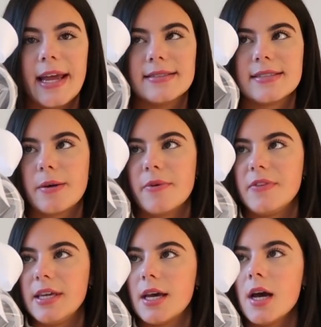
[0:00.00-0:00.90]
and some
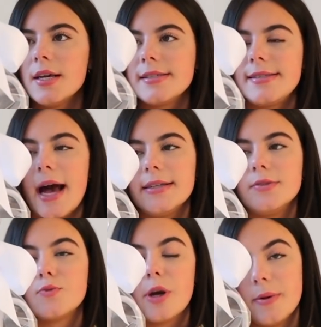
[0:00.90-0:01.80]
of the
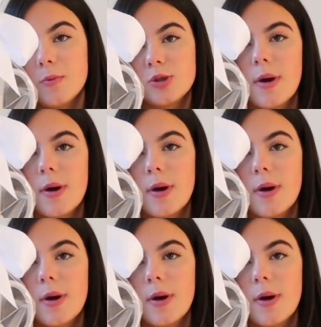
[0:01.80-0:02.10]
satin ribbon